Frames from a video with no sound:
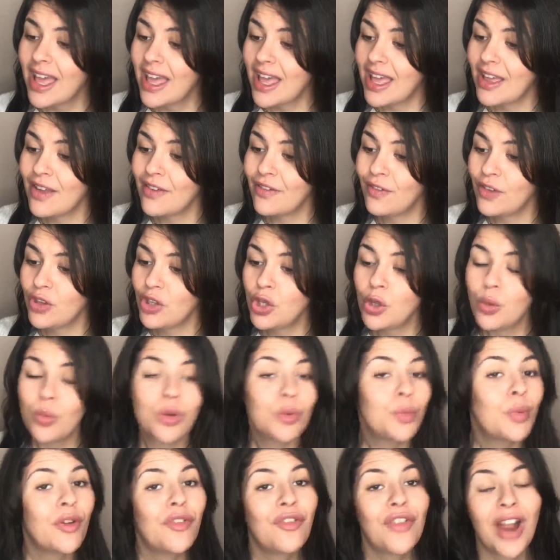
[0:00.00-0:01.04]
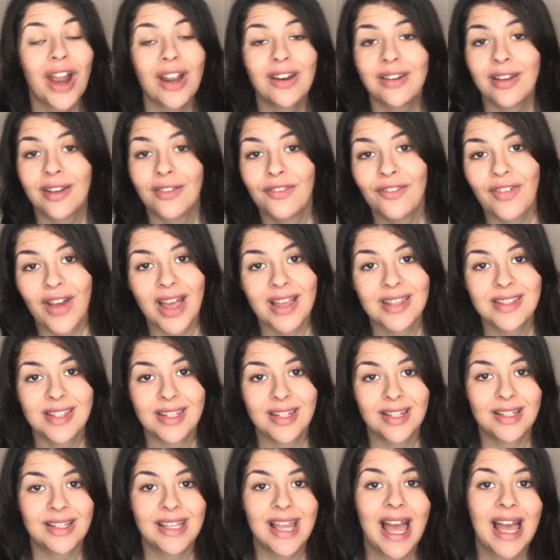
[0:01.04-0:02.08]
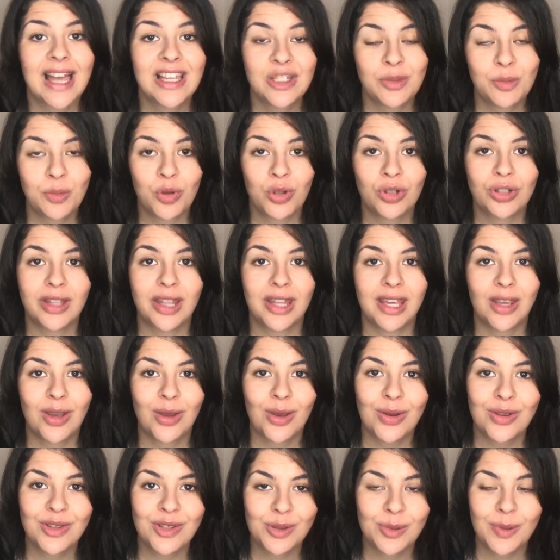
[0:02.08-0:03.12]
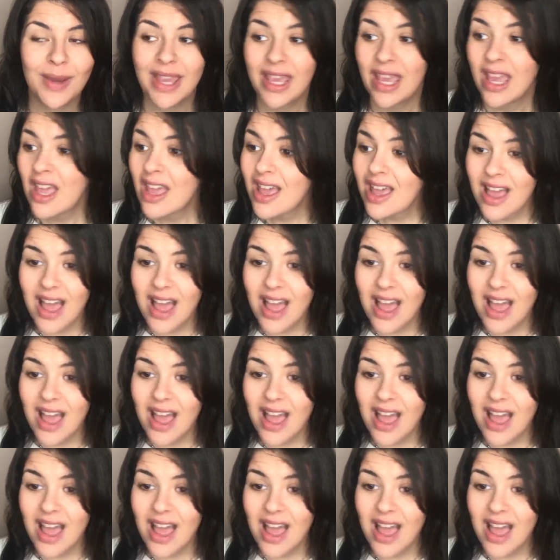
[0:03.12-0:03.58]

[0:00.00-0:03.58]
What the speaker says: If you would prefer to invest in a dashboard like Hootsuite,